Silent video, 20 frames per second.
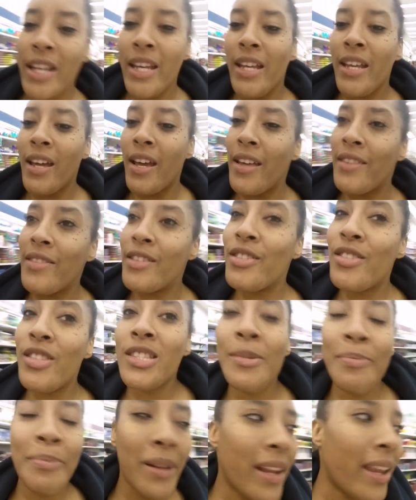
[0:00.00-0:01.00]
pretty
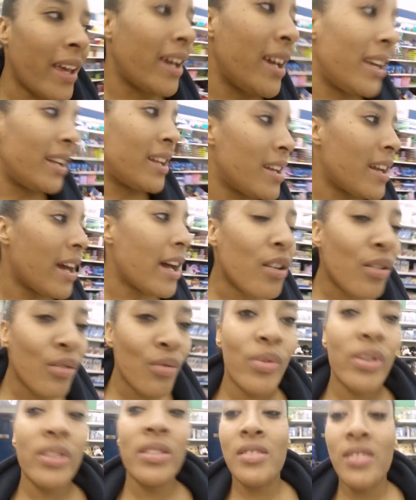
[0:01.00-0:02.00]
and they're just plain
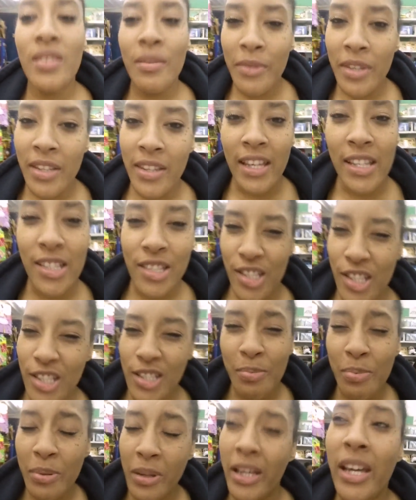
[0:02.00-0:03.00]
and I don't want something
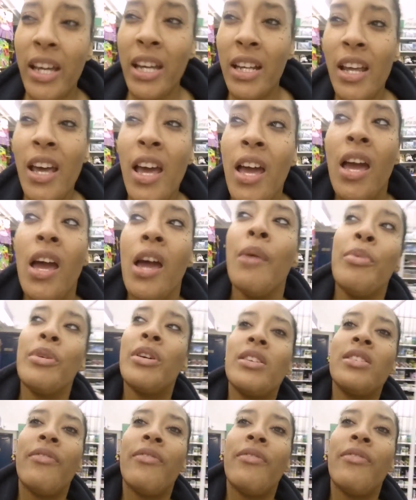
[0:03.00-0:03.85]
that's just plain